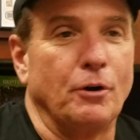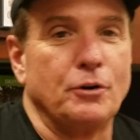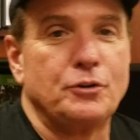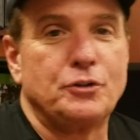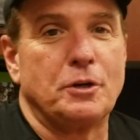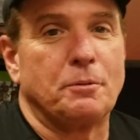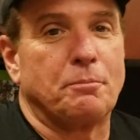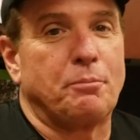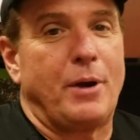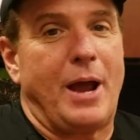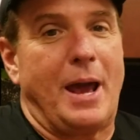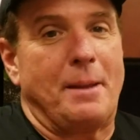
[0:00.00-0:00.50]
Folks,
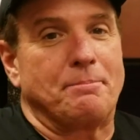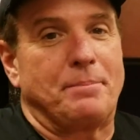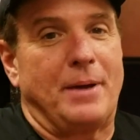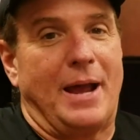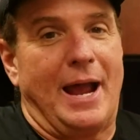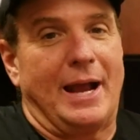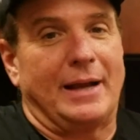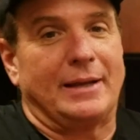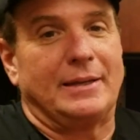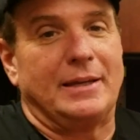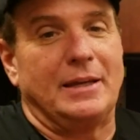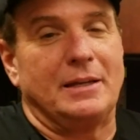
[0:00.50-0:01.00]
your Pratte
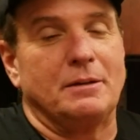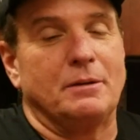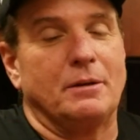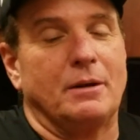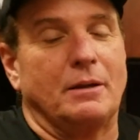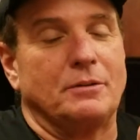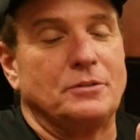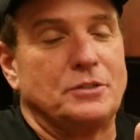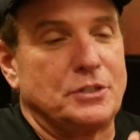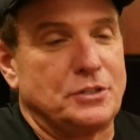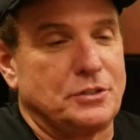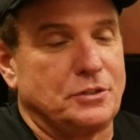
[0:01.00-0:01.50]
Pack getting
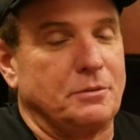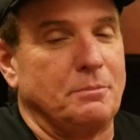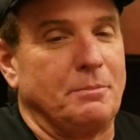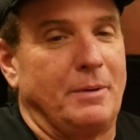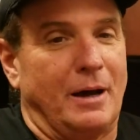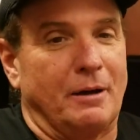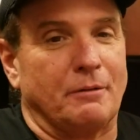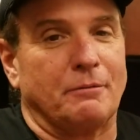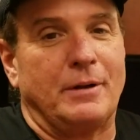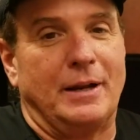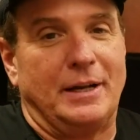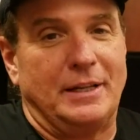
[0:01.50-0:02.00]
just
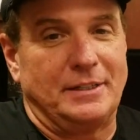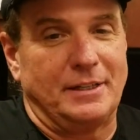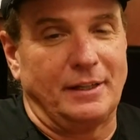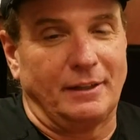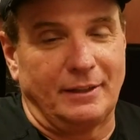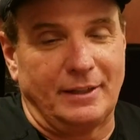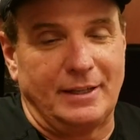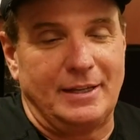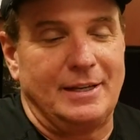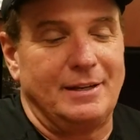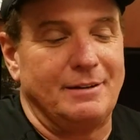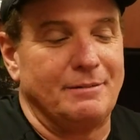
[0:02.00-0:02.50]
about ready to
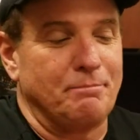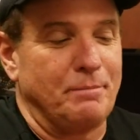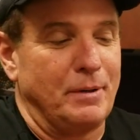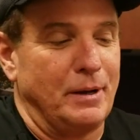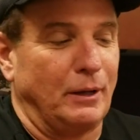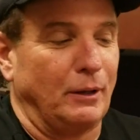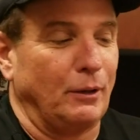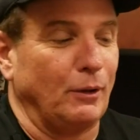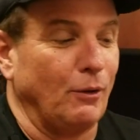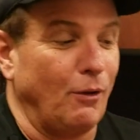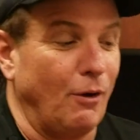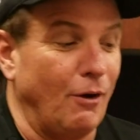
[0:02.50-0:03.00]
leave. Been
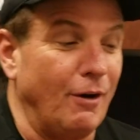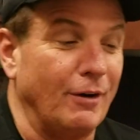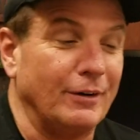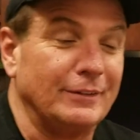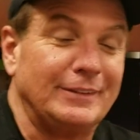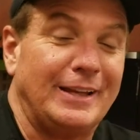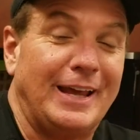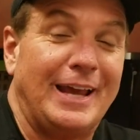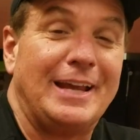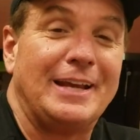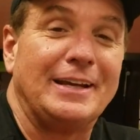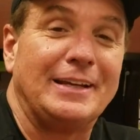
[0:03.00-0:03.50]
a long
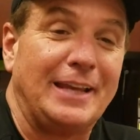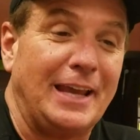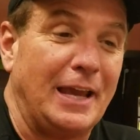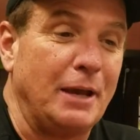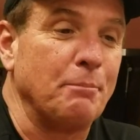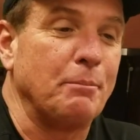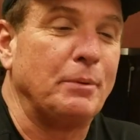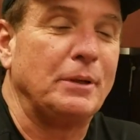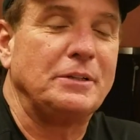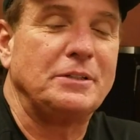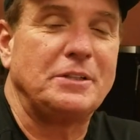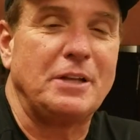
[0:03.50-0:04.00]
day
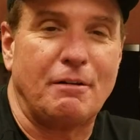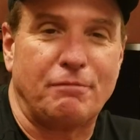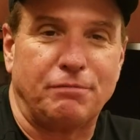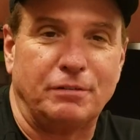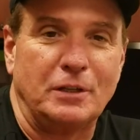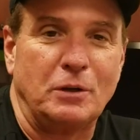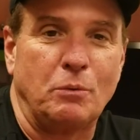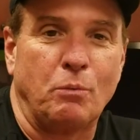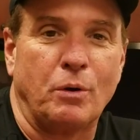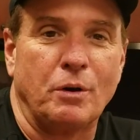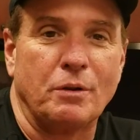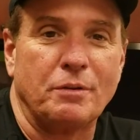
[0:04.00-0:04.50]
again, but
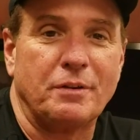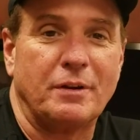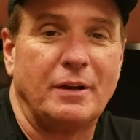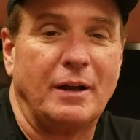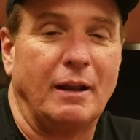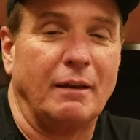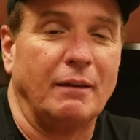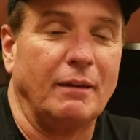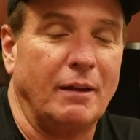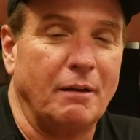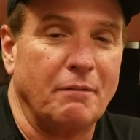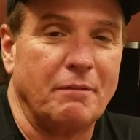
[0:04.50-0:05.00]
definitely worth it. I
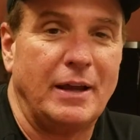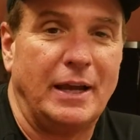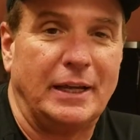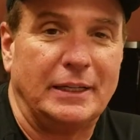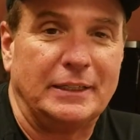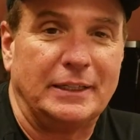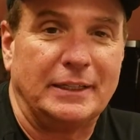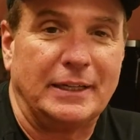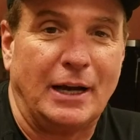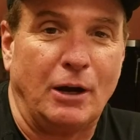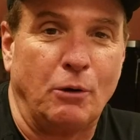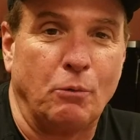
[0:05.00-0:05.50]
love
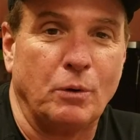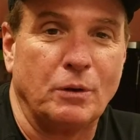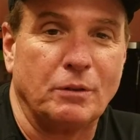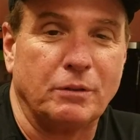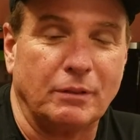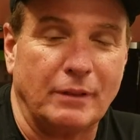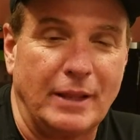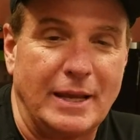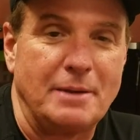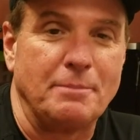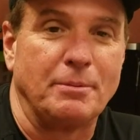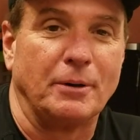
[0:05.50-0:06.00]
hanging out with
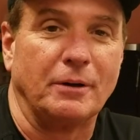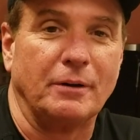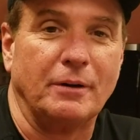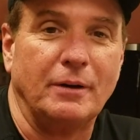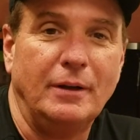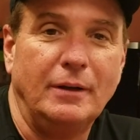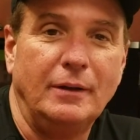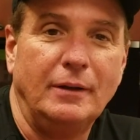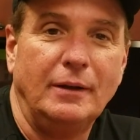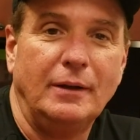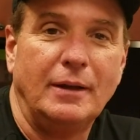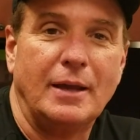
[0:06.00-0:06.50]
labor,
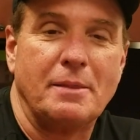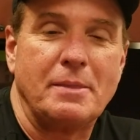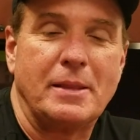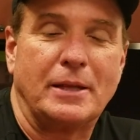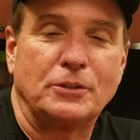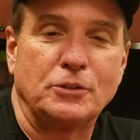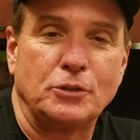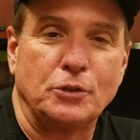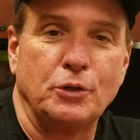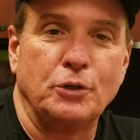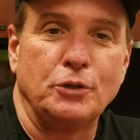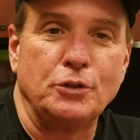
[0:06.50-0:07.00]
and
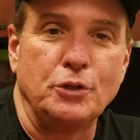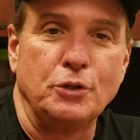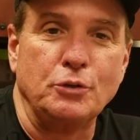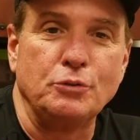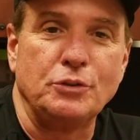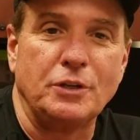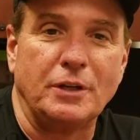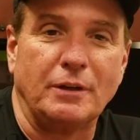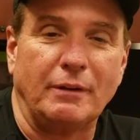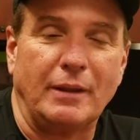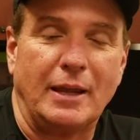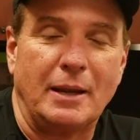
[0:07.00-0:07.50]
that's good
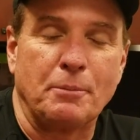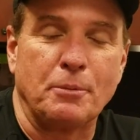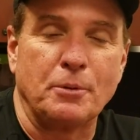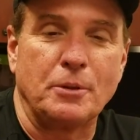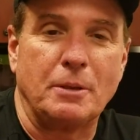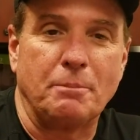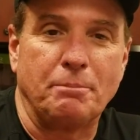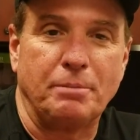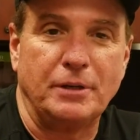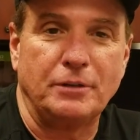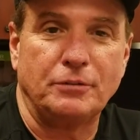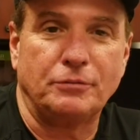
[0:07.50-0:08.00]
union labor, and
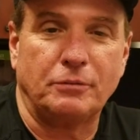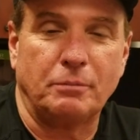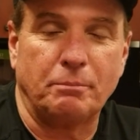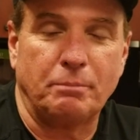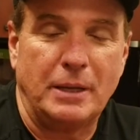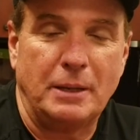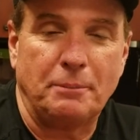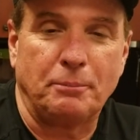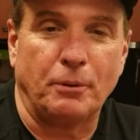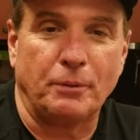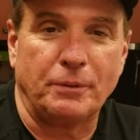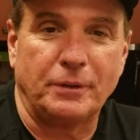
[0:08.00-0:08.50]
the
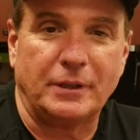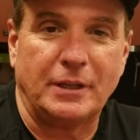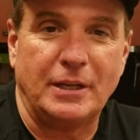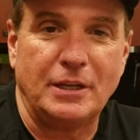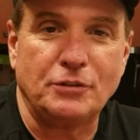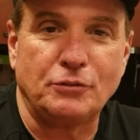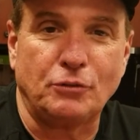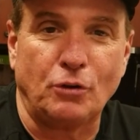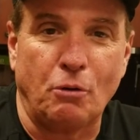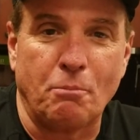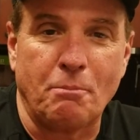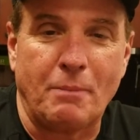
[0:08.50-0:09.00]
people at the
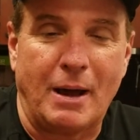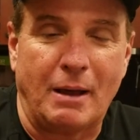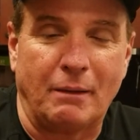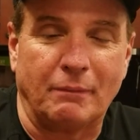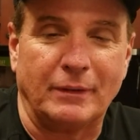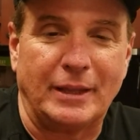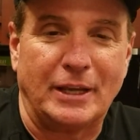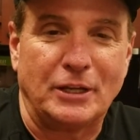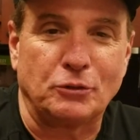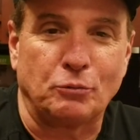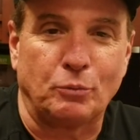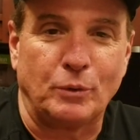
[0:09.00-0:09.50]
Keystone Mountain
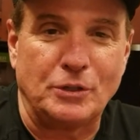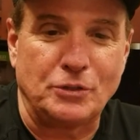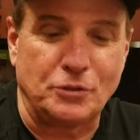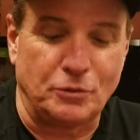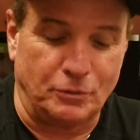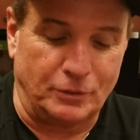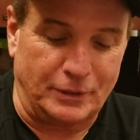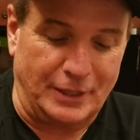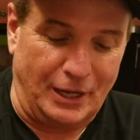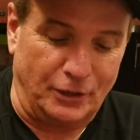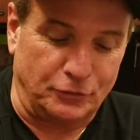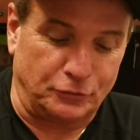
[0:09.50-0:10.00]
Lakes
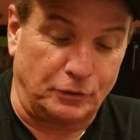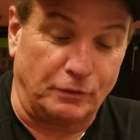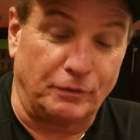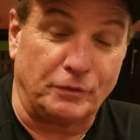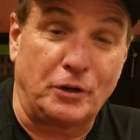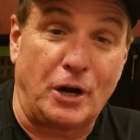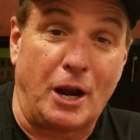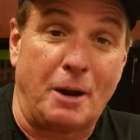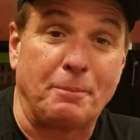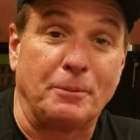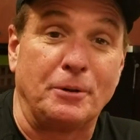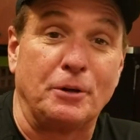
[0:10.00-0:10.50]
Regional Council of
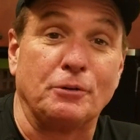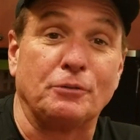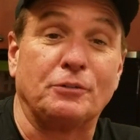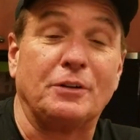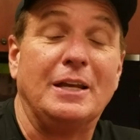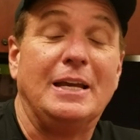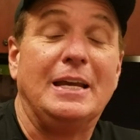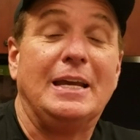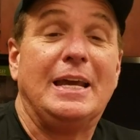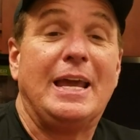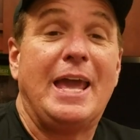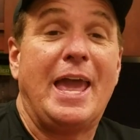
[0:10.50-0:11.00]
Carpenters.
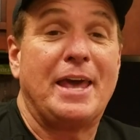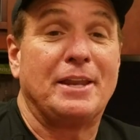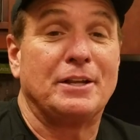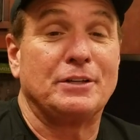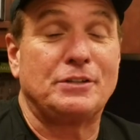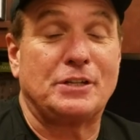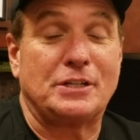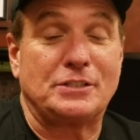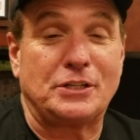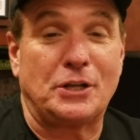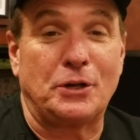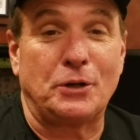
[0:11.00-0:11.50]
And
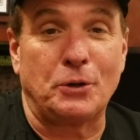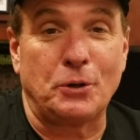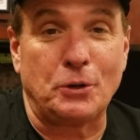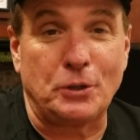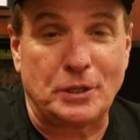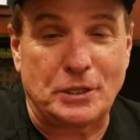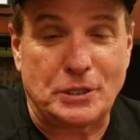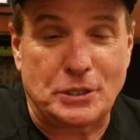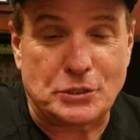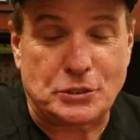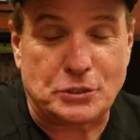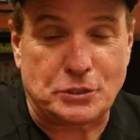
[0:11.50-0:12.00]
as I said
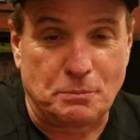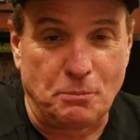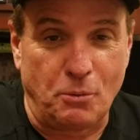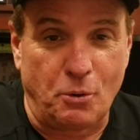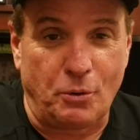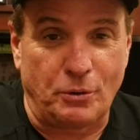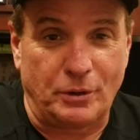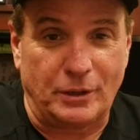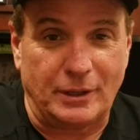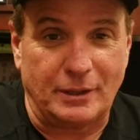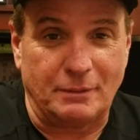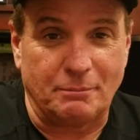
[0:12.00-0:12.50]
earlier this
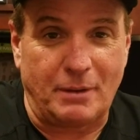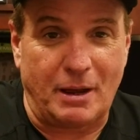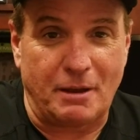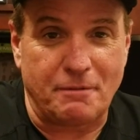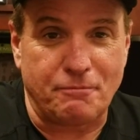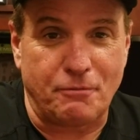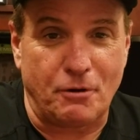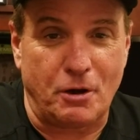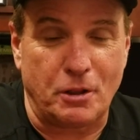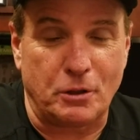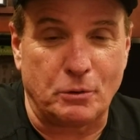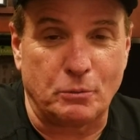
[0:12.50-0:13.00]
morning, my
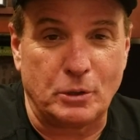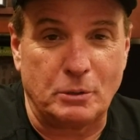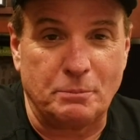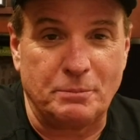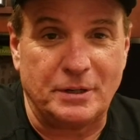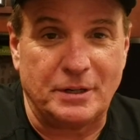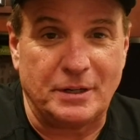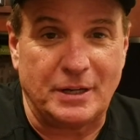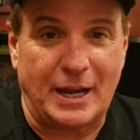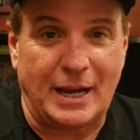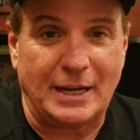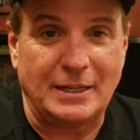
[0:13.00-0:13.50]
father would have
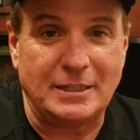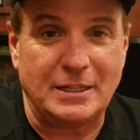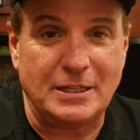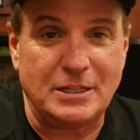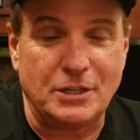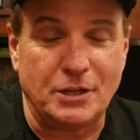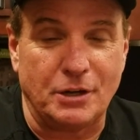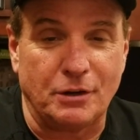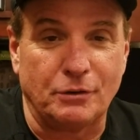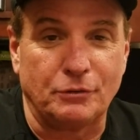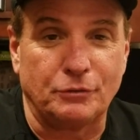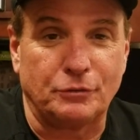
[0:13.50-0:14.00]
been 90
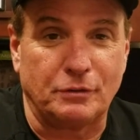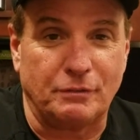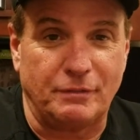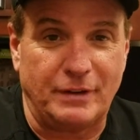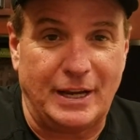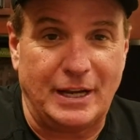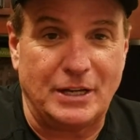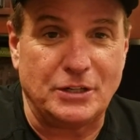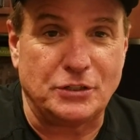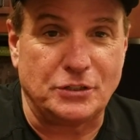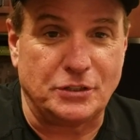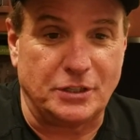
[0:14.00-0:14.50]
years of
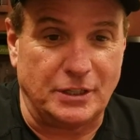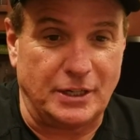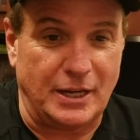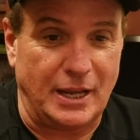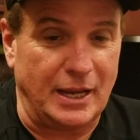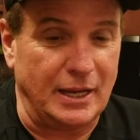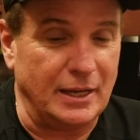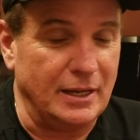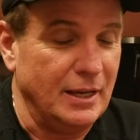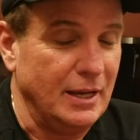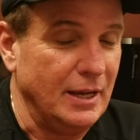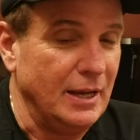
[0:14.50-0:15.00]
age
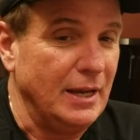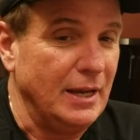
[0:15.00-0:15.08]
today.